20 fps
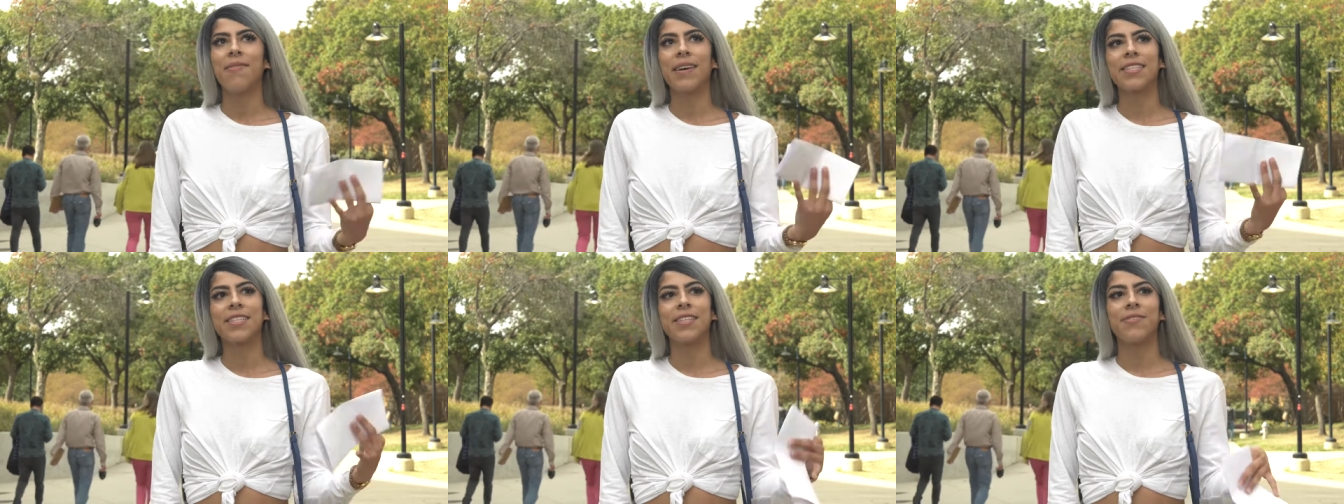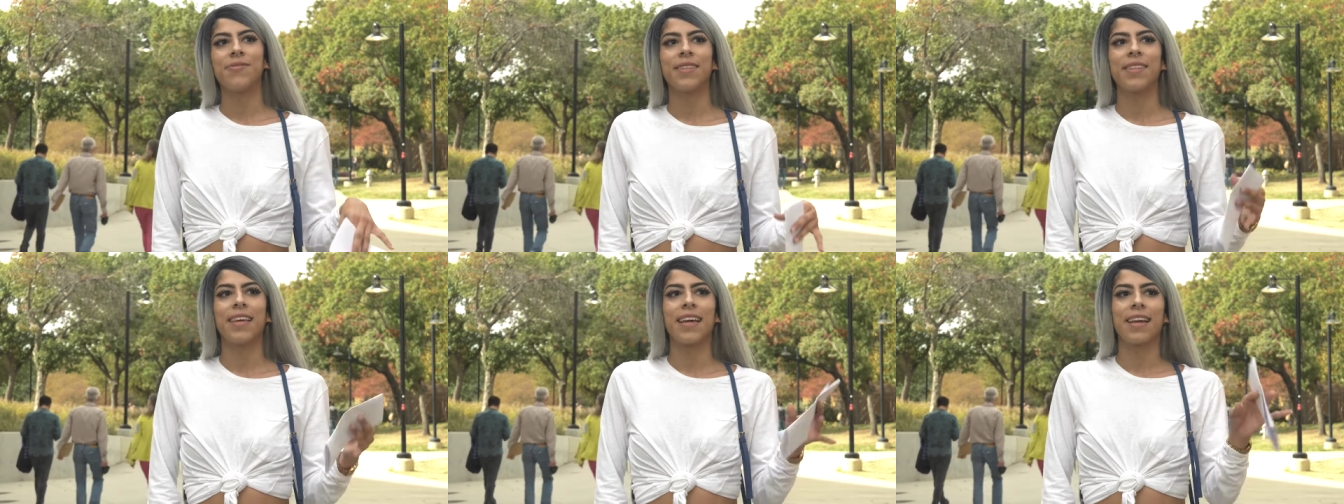I'm actually
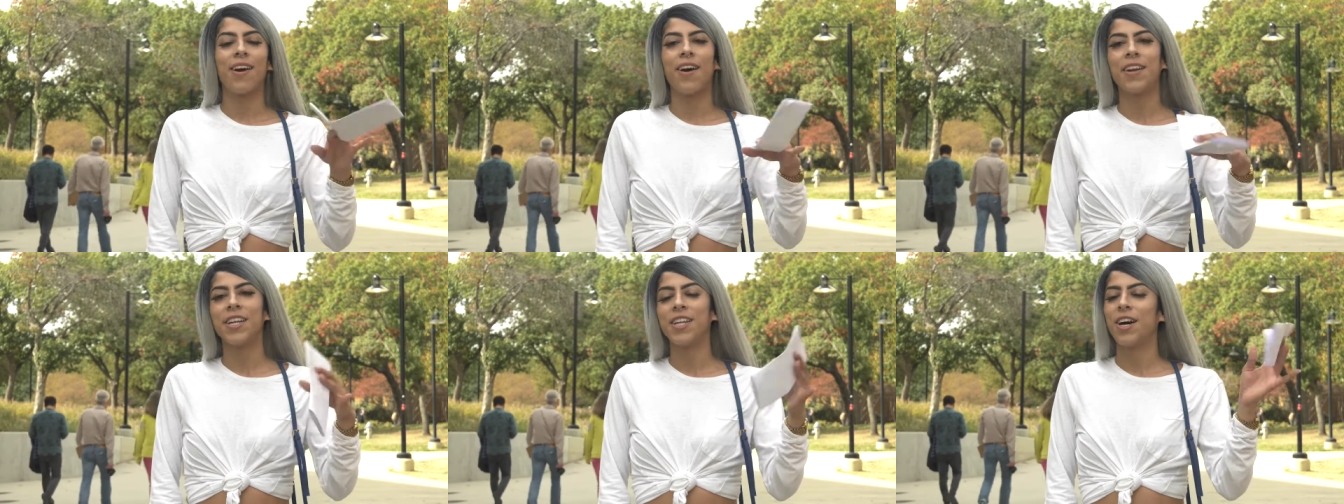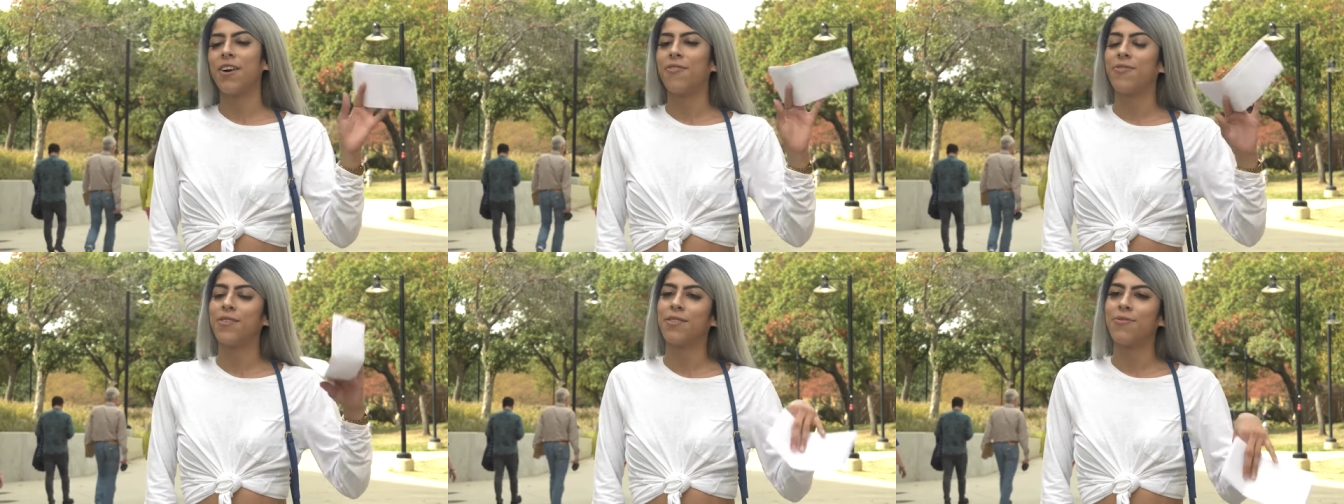with like on and
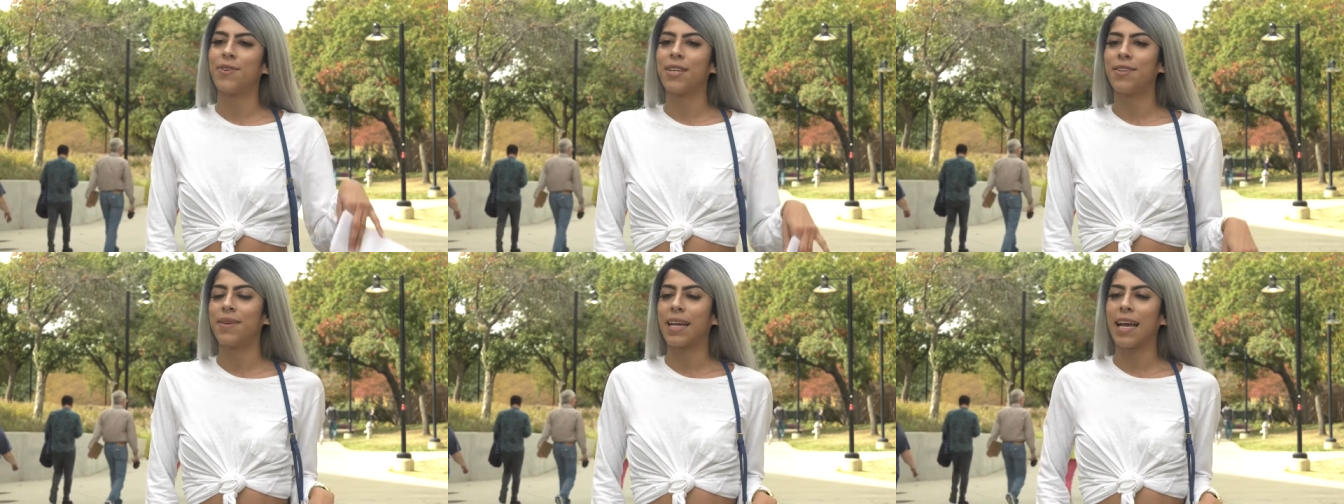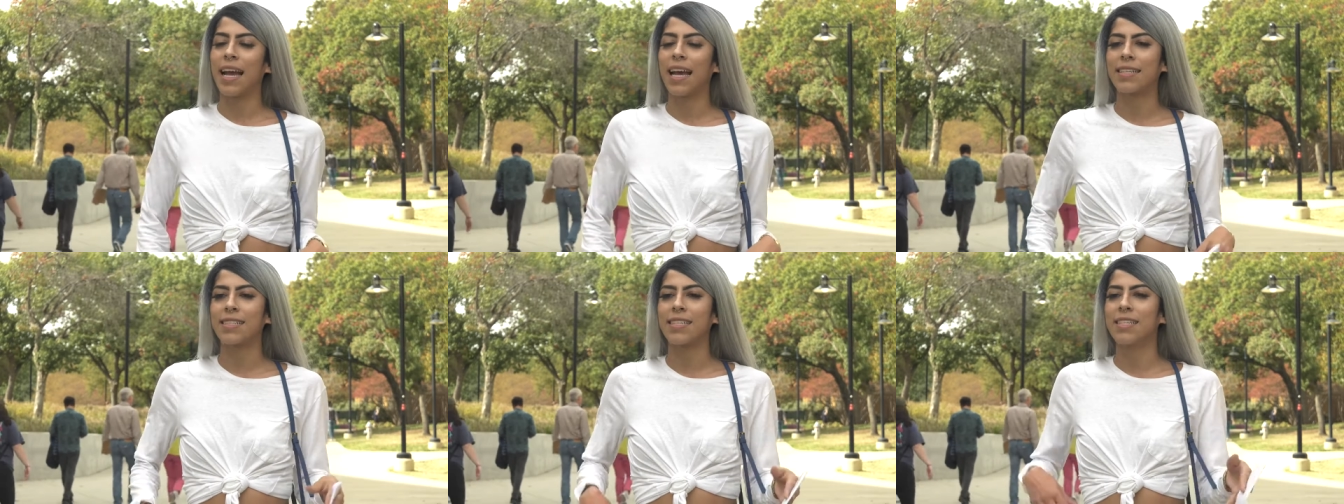off with one of my
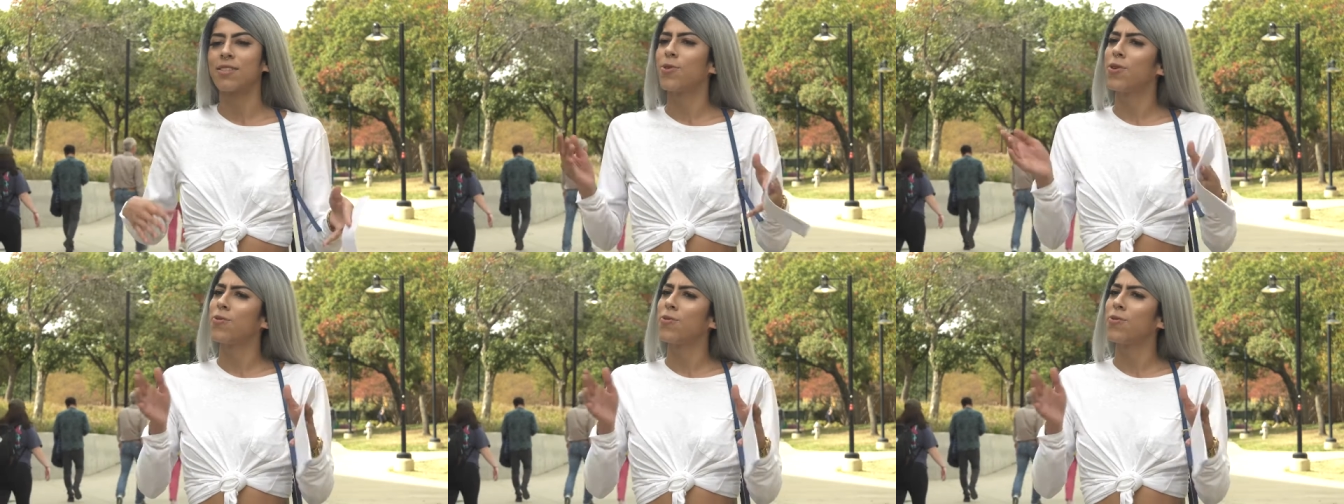exes.